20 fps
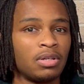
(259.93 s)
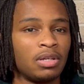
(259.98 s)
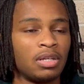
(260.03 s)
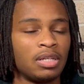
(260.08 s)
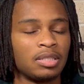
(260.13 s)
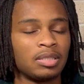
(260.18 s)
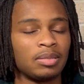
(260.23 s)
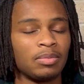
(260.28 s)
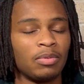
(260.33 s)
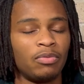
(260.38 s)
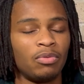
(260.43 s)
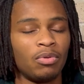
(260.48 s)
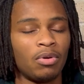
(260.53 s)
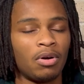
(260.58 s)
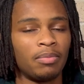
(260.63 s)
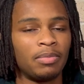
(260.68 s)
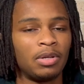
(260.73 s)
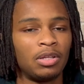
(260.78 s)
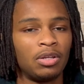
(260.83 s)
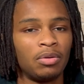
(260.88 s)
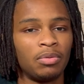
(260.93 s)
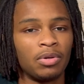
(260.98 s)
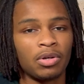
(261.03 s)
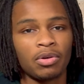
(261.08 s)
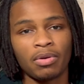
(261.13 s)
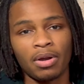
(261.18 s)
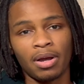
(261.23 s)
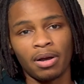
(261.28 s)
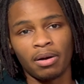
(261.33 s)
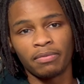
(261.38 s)
Some of you all may know what
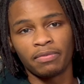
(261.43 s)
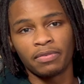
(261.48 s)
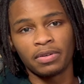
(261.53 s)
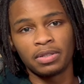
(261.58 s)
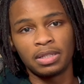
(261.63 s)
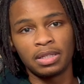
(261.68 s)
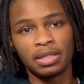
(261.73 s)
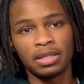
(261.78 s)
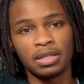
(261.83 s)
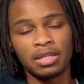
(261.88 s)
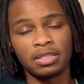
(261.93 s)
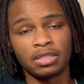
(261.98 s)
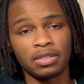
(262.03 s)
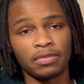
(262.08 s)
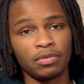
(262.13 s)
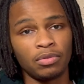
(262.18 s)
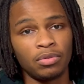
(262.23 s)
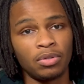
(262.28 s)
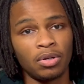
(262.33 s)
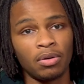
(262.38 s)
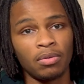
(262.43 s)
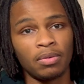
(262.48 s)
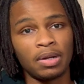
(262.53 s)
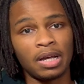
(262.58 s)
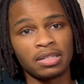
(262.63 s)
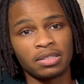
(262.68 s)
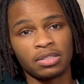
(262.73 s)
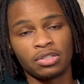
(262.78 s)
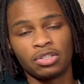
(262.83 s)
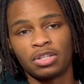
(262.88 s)
crowdfunding is. If you don't, I
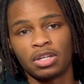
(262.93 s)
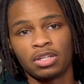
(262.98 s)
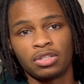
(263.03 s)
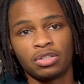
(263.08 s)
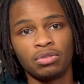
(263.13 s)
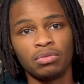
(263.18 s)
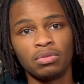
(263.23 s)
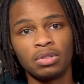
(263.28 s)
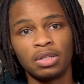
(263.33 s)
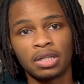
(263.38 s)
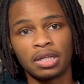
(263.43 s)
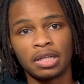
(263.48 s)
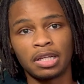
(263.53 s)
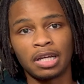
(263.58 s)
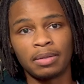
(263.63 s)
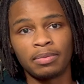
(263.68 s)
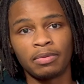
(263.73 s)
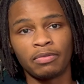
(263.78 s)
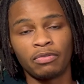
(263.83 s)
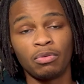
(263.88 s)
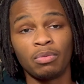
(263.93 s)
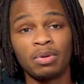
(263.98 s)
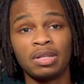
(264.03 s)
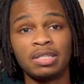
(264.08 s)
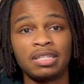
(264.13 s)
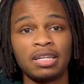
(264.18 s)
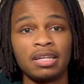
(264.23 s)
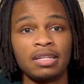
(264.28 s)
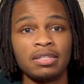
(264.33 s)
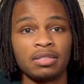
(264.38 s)
suggest you look it up if you
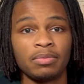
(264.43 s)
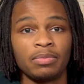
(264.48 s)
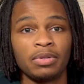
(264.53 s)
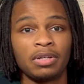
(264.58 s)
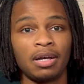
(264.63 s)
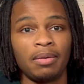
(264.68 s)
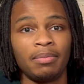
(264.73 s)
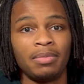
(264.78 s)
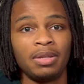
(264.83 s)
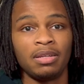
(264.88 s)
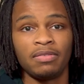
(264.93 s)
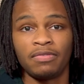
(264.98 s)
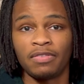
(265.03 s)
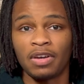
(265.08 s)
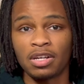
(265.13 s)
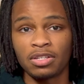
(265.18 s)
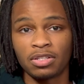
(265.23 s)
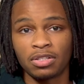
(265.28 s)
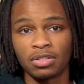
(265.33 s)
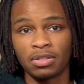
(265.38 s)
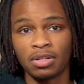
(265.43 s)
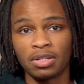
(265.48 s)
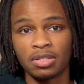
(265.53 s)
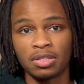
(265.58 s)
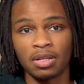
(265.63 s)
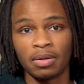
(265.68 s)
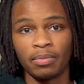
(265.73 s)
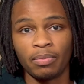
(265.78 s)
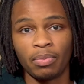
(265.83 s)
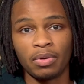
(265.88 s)
intend to become an investor at
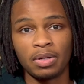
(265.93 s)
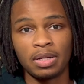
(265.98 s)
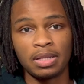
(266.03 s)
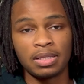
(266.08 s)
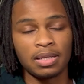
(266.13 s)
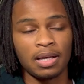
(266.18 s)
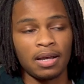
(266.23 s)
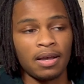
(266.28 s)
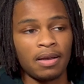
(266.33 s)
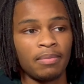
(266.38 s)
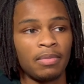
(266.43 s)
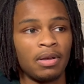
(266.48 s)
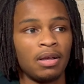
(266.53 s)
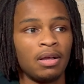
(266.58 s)
some point in time.